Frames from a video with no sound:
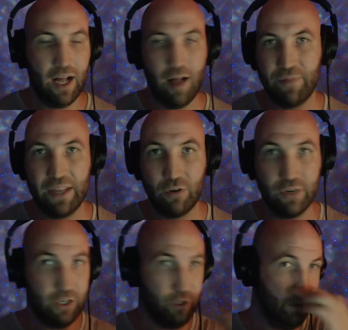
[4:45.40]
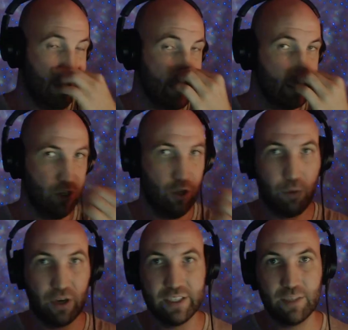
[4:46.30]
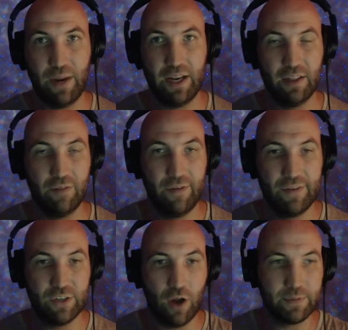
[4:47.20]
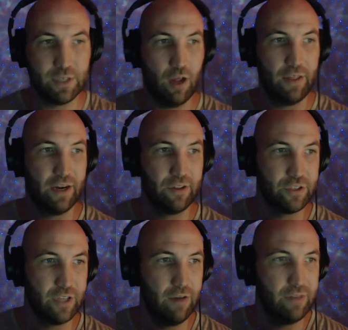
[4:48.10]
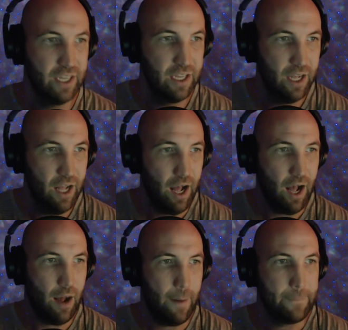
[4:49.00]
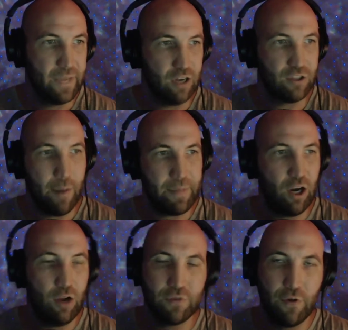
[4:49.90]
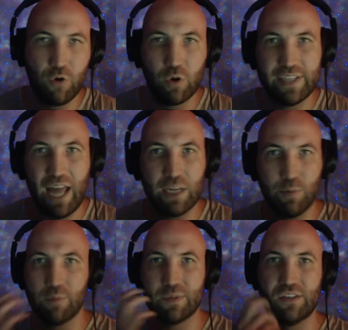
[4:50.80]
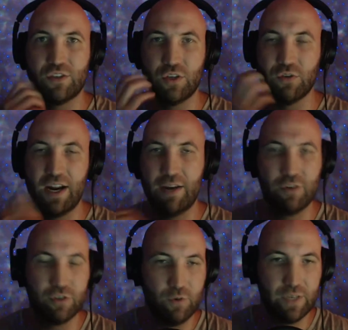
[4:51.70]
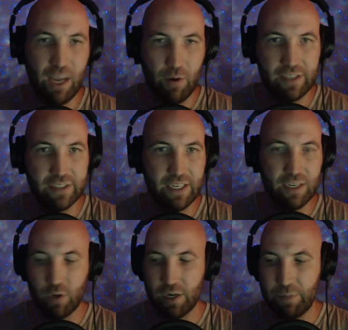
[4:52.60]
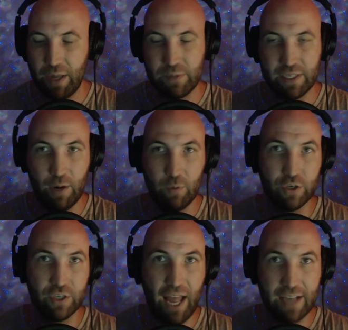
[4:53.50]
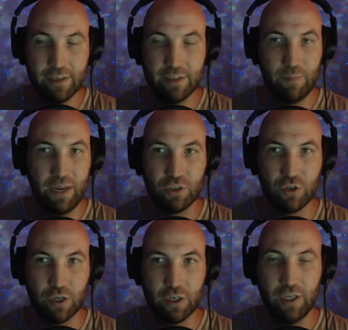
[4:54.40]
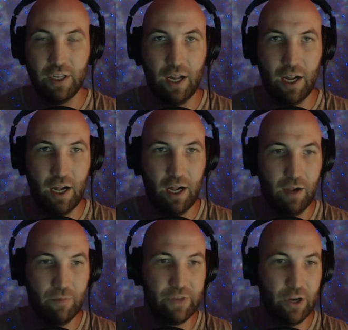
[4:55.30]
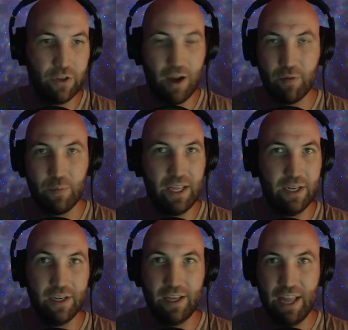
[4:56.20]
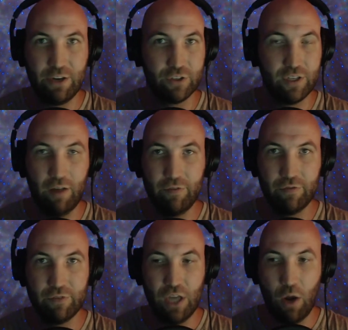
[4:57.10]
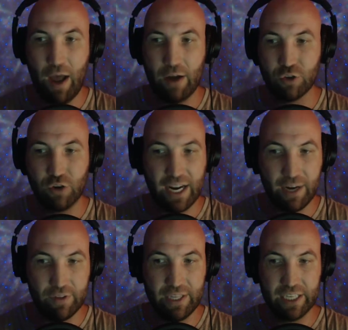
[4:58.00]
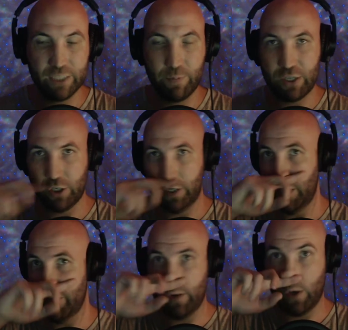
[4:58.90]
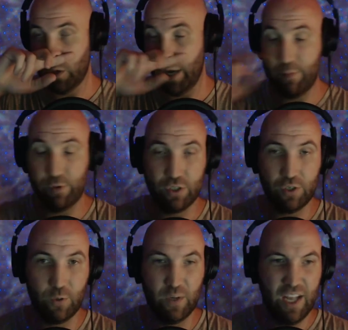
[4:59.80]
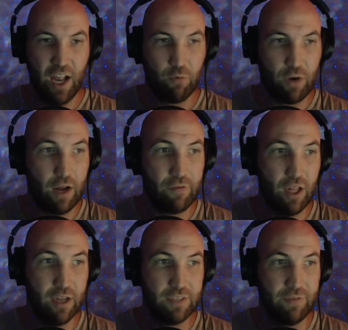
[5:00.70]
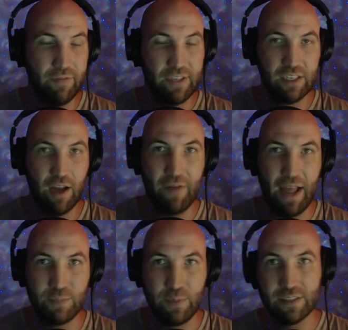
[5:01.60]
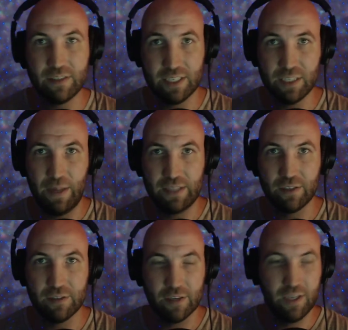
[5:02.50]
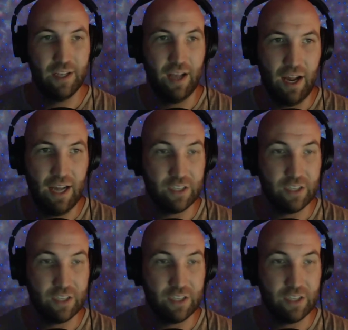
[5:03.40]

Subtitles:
they don't need to do it. They could still participate in the VV drops and all that other stuff. And on top of that, also, of course, tax purposes too, right? If you're doing KYC and you want to be up to date with your taxes and make sure, you know, the government and yourself know how to track everything, especially if you're able to write off a lot of this Veve stuff as business expenses, as a